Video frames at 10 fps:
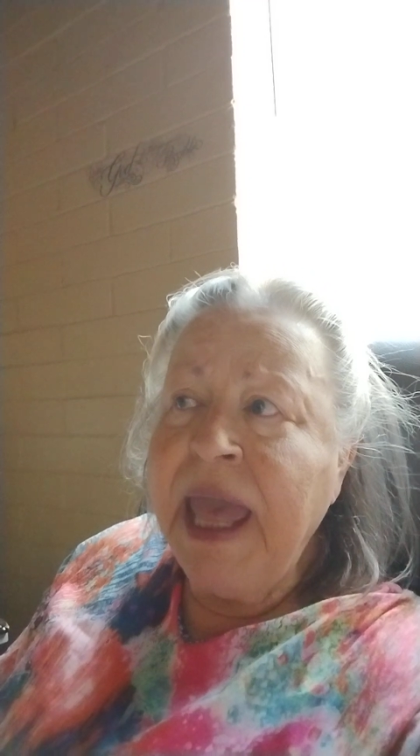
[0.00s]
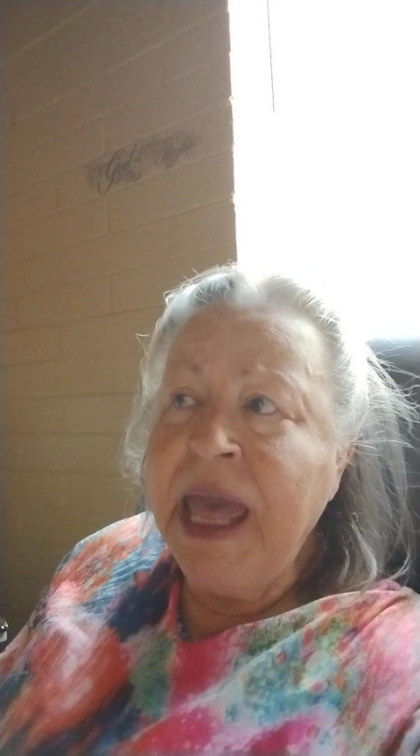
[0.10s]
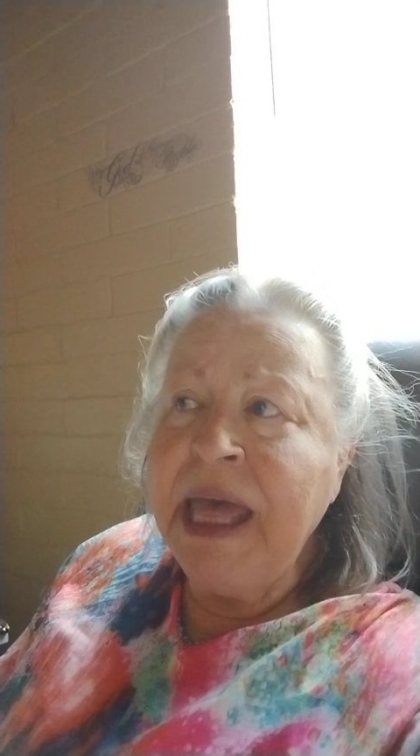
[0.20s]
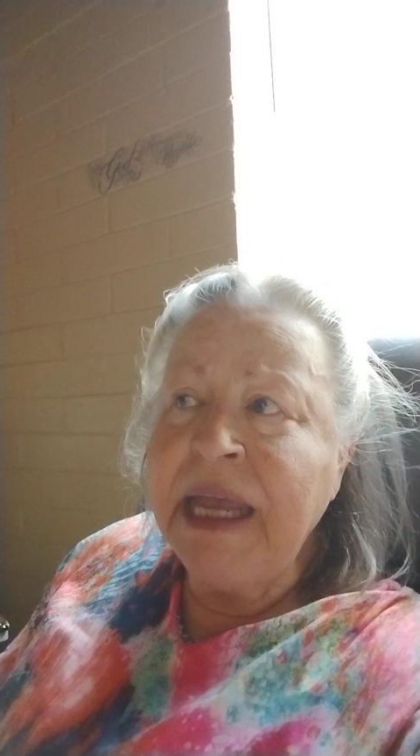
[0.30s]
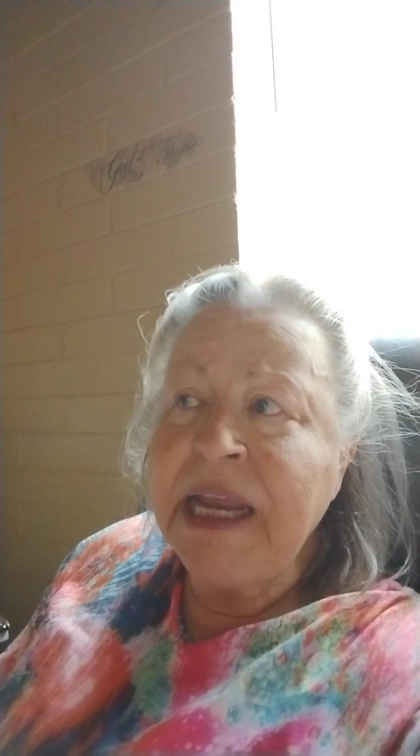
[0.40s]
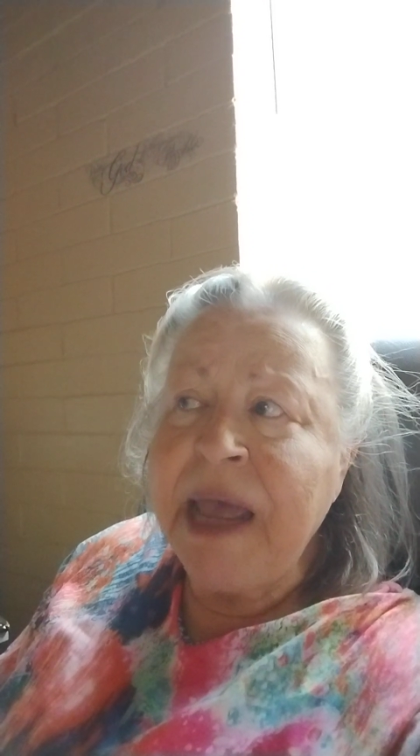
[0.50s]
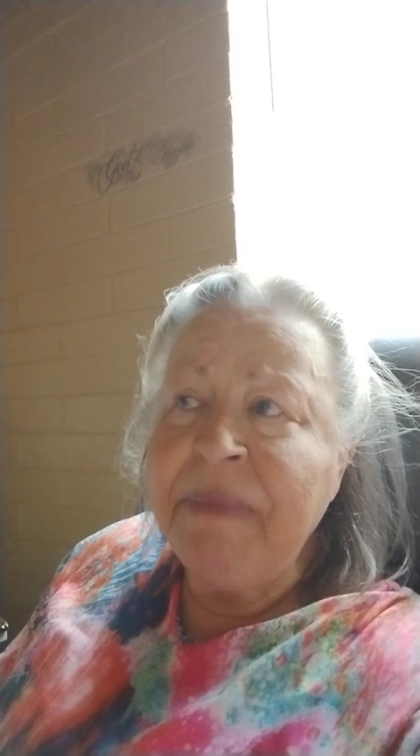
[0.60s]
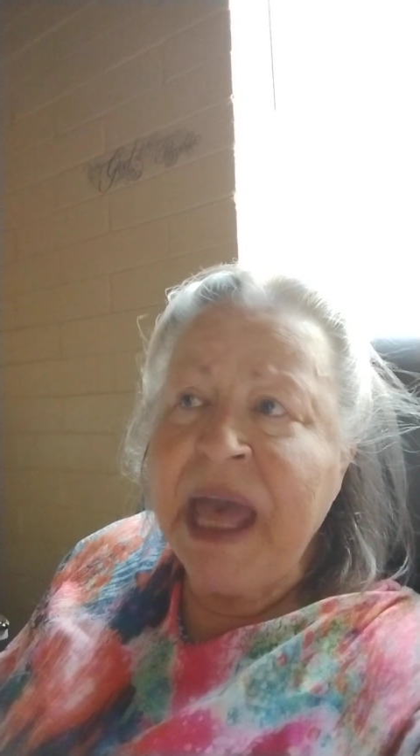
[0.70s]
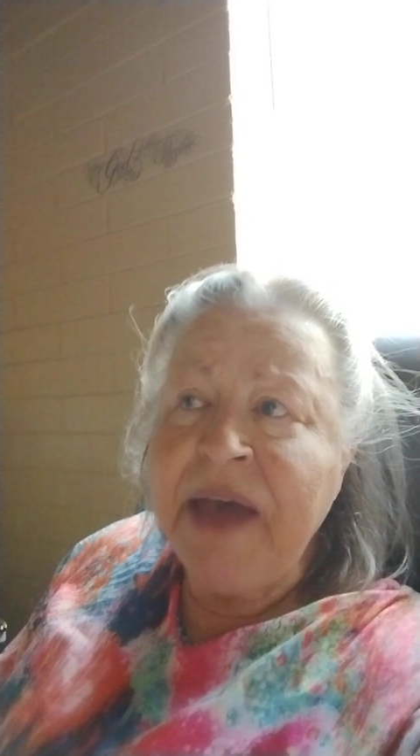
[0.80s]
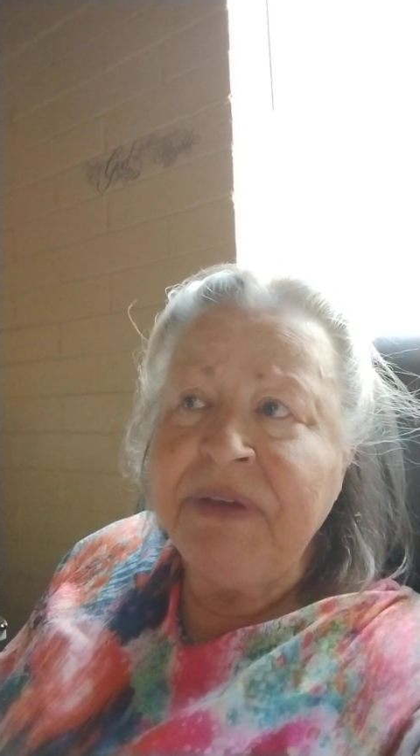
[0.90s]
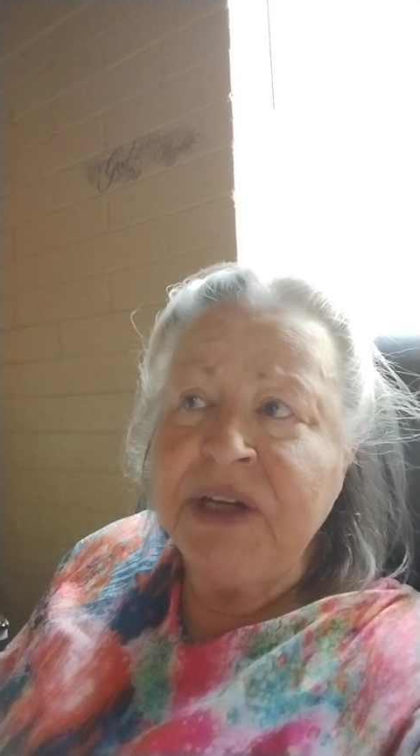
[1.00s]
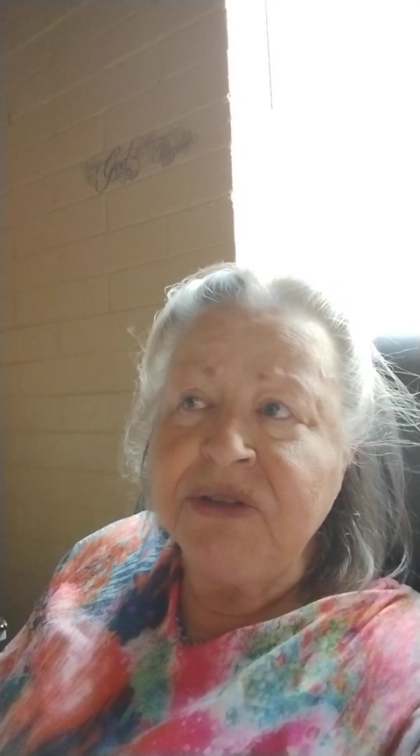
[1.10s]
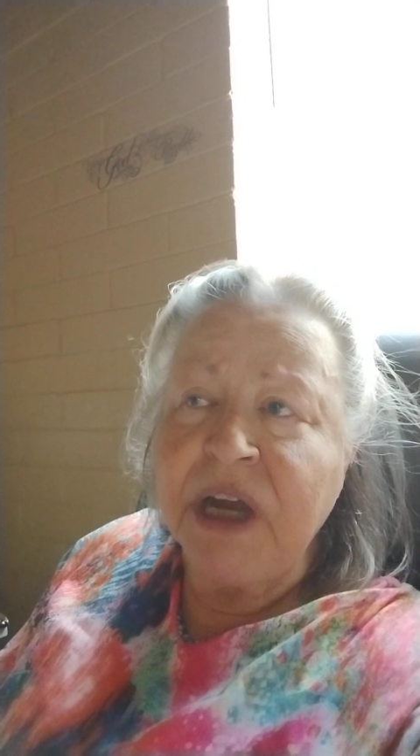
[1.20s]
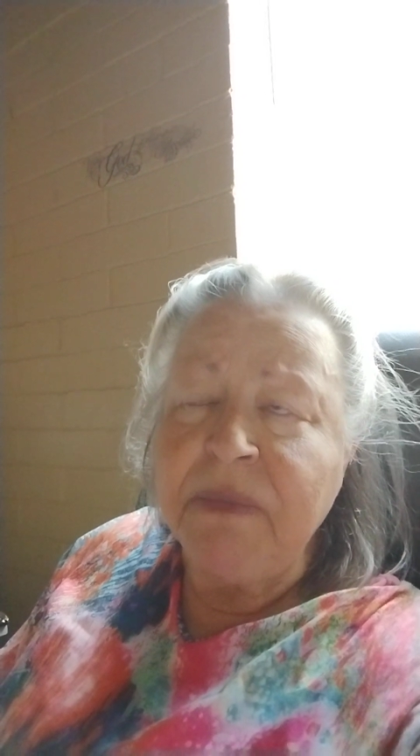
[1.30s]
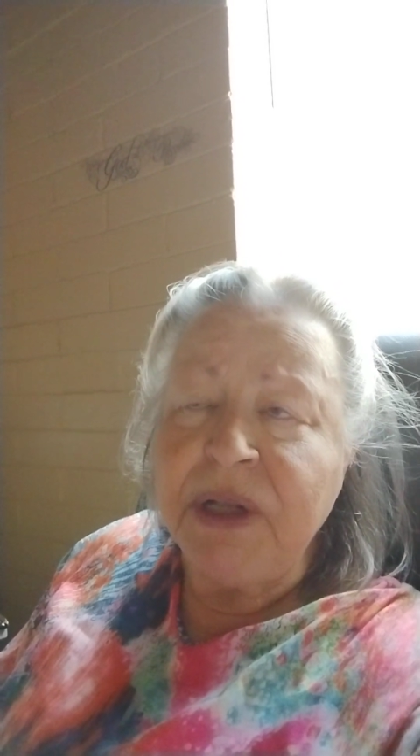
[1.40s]
And I'm having
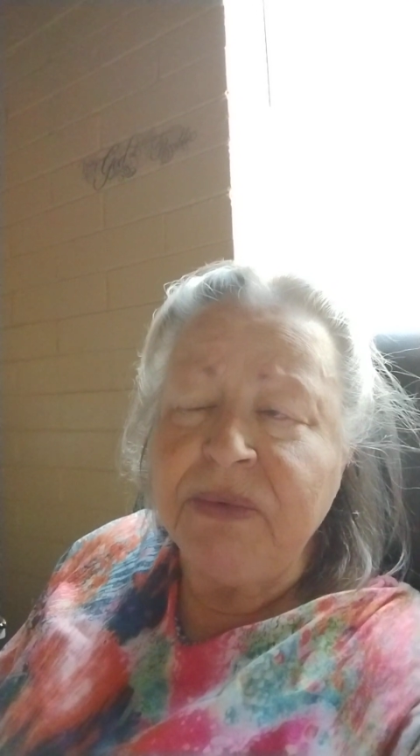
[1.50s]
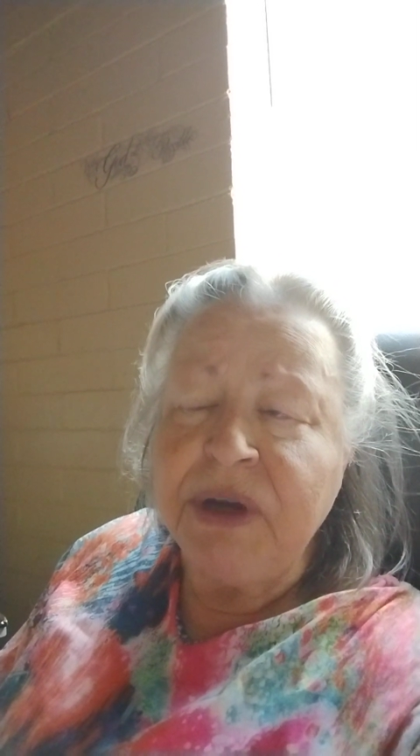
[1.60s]
trouble